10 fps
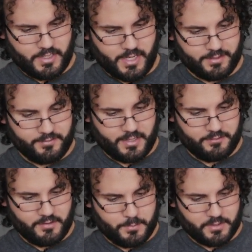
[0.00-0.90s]
I guess it
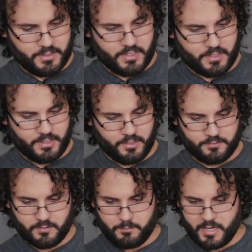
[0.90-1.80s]
has the ability on here
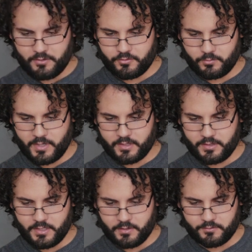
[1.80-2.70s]
to mount
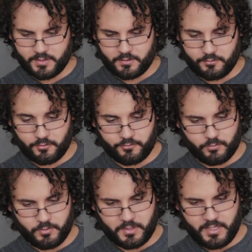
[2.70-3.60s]
directly. It looks like there's a
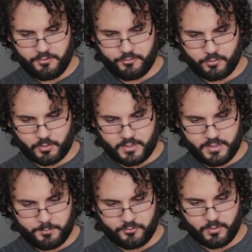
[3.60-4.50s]
screw location or
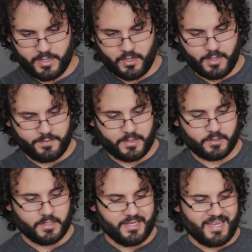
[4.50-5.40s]
clips right on
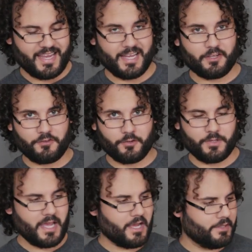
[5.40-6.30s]
there. And so
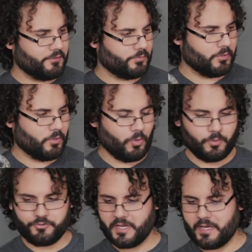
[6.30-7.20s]
yeah, this will
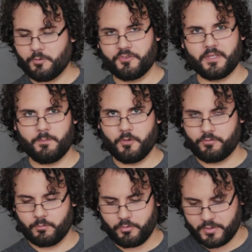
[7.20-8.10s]
hold your cables and keep
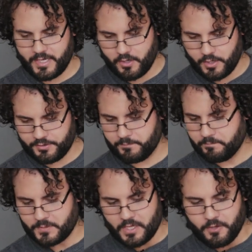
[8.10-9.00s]
those from pulling out on you.
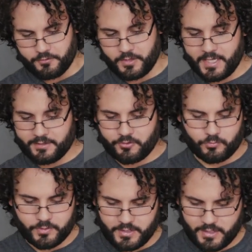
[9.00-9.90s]
So that's a
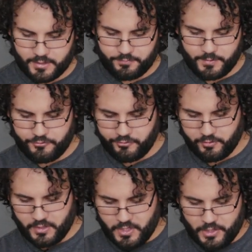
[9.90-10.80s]
really nice
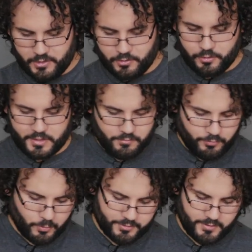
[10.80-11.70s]
feature. Looking
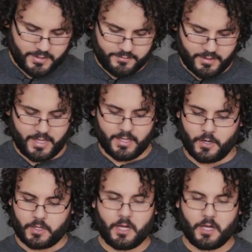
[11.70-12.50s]
forward to this. Uh, a